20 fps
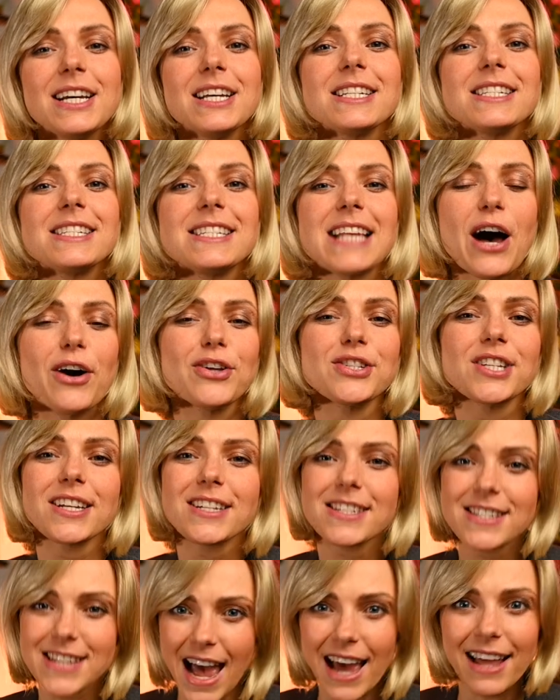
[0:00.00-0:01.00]
Sounds
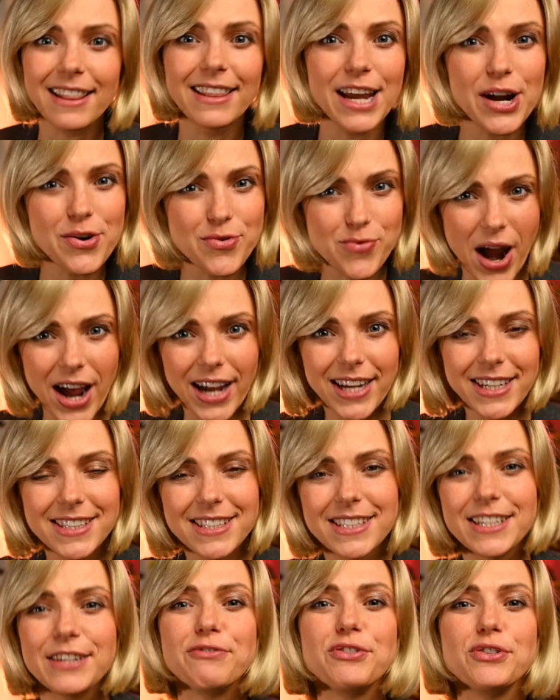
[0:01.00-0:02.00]
exactly
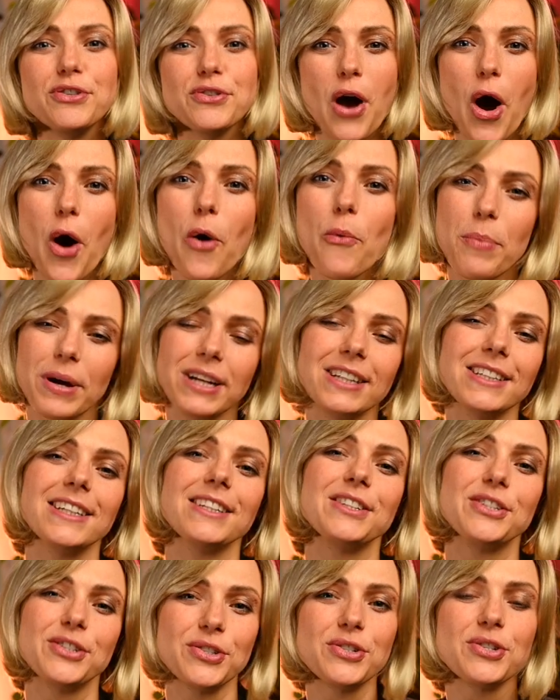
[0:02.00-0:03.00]
right if you opened
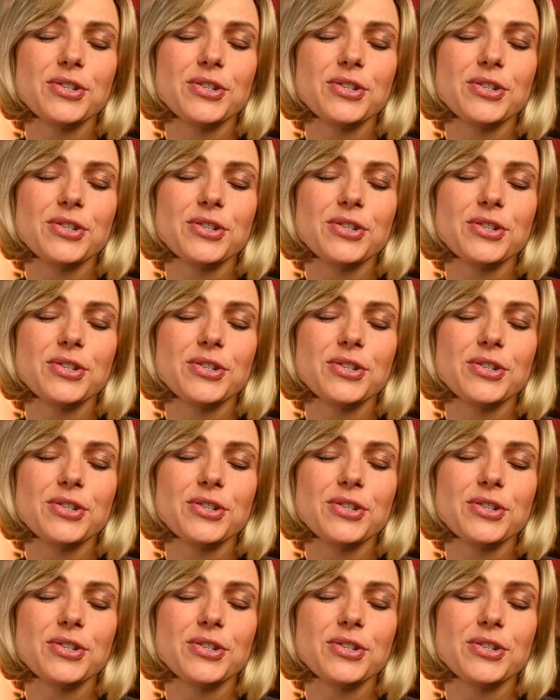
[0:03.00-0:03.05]
it too